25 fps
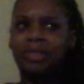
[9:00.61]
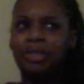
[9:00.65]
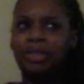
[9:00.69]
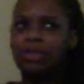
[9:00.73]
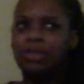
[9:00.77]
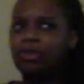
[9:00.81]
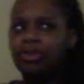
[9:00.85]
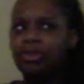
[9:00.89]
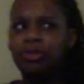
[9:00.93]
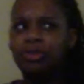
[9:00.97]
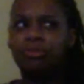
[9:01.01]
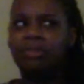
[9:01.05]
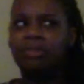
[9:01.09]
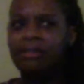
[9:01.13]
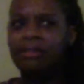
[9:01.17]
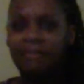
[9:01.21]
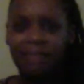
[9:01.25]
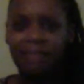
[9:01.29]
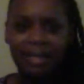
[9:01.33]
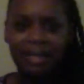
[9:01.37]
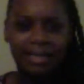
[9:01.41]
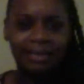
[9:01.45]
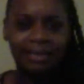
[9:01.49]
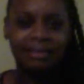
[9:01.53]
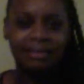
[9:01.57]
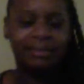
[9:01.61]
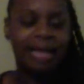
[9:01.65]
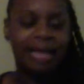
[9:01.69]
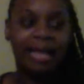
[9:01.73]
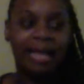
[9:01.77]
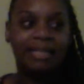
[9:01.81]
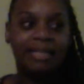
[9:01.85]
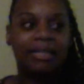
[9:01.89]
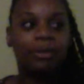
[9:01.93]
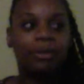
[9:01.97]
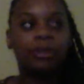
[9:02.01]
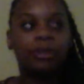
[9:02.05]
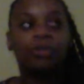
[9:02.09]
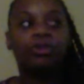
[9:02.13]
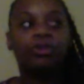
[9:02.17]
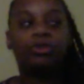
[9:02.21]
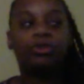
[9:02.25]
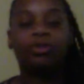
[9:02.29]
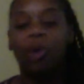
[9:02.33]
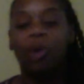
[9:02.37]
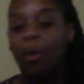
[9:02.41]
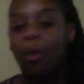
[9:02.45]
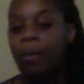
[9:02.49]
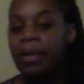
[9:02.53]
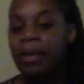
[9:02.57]
Driven, like there's
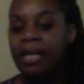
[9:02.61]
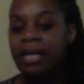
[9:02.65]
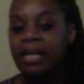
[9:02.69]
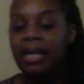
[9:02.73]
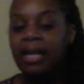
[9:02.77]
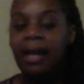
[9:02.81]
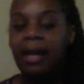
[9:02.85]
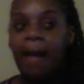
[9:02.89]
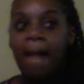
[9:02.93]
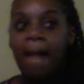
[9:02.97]
so many